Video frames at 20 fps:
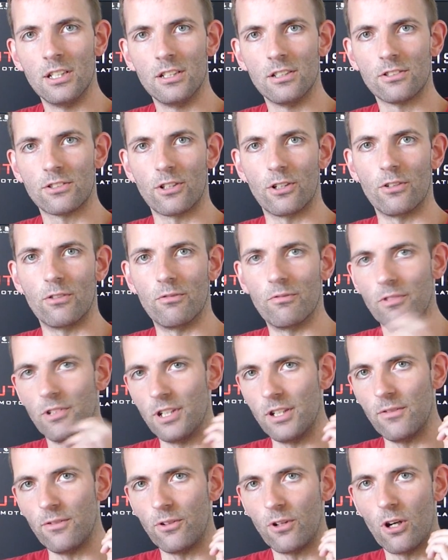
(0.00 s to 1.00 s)
So
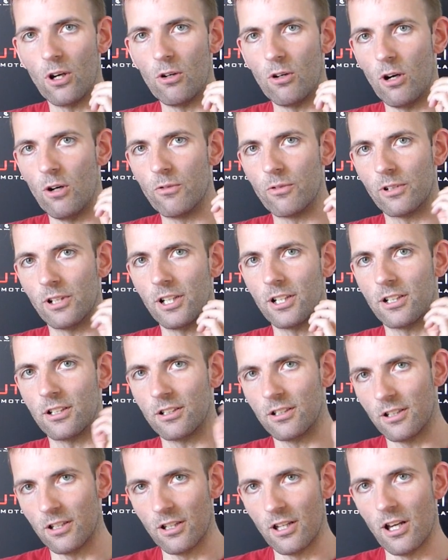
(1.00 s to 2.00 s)
if you go over like
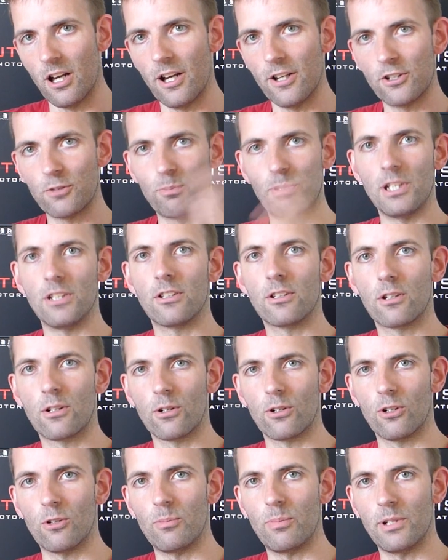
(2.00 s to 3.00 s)
a high speed
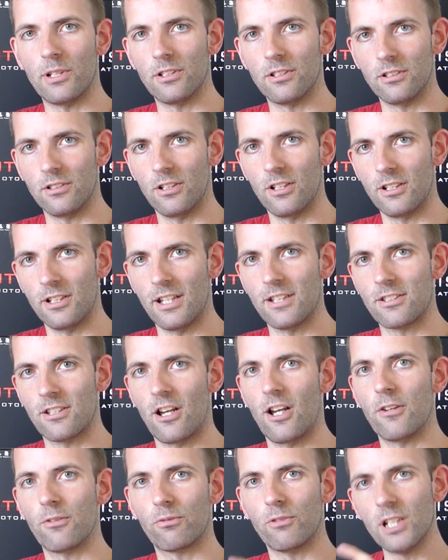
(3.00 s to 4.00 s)
curb and it has a
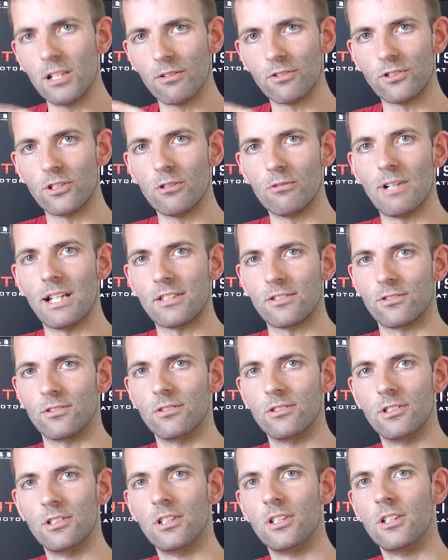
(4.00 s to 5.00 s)
high frequency
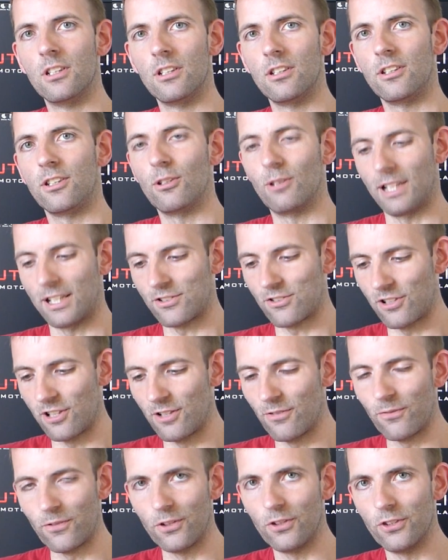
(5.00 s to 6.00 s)
rattle, you'll actually
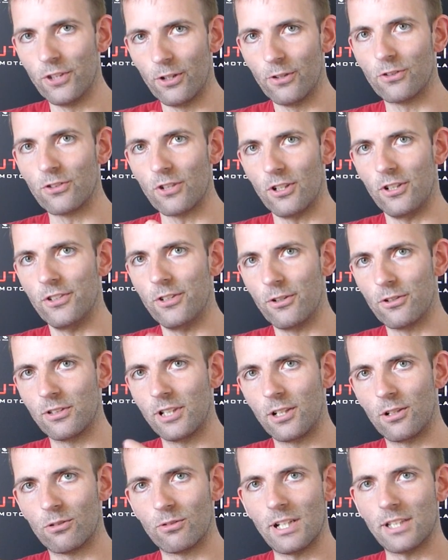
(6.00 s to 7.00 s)
feel all those
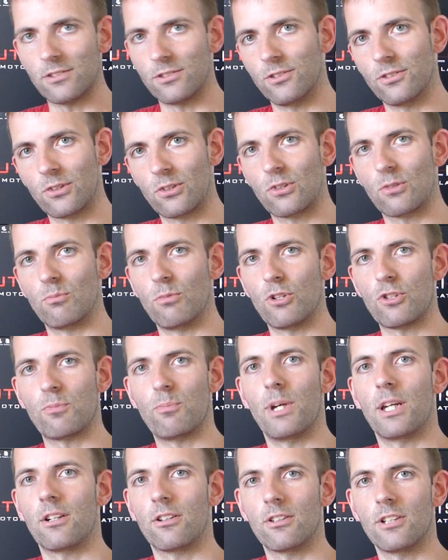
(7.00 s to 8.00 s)
little rattles much
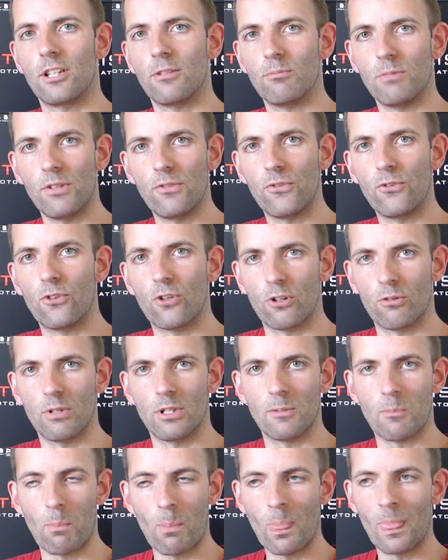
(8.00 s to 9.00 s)
better than
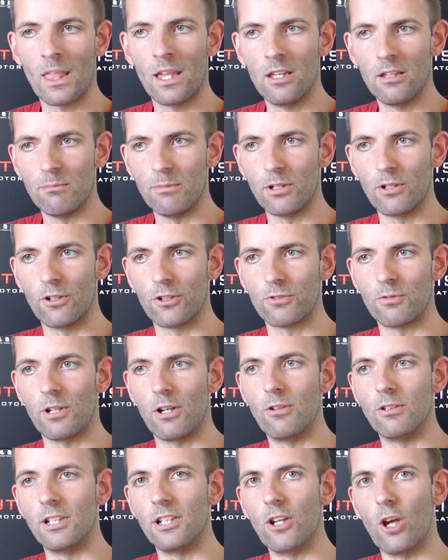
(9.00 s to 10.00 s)
before, because we
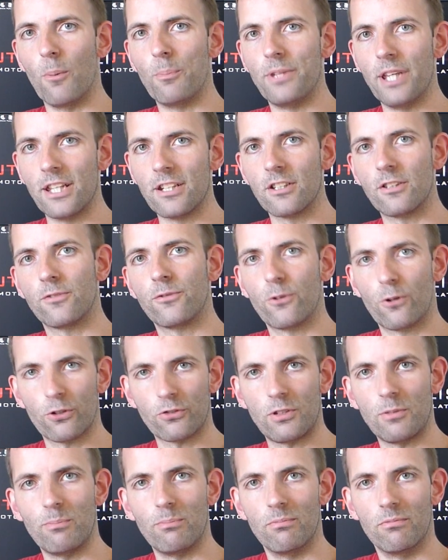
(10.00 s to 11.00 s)
only updated the
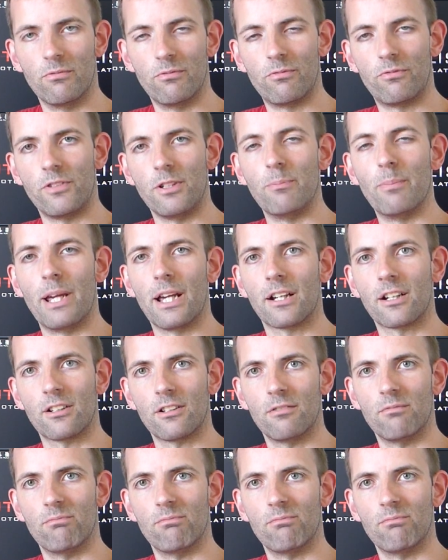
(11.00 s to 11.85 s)
force feedback